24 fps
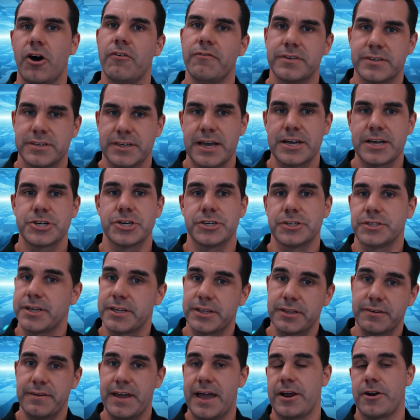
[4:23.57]
conversations
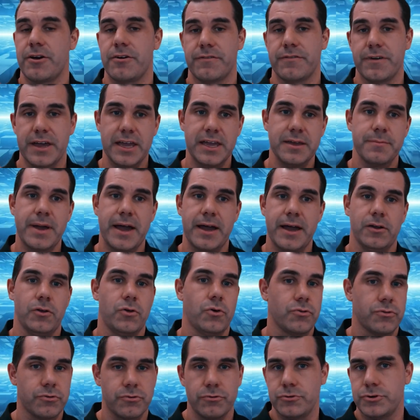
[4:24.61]
that they've had over email
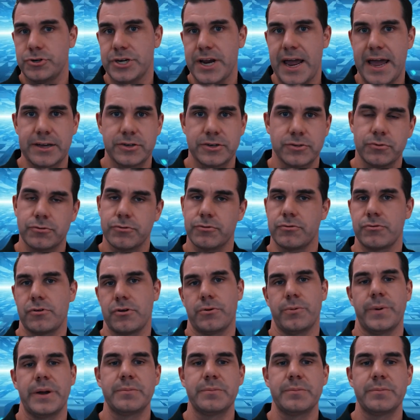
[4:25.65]
or through chat or through their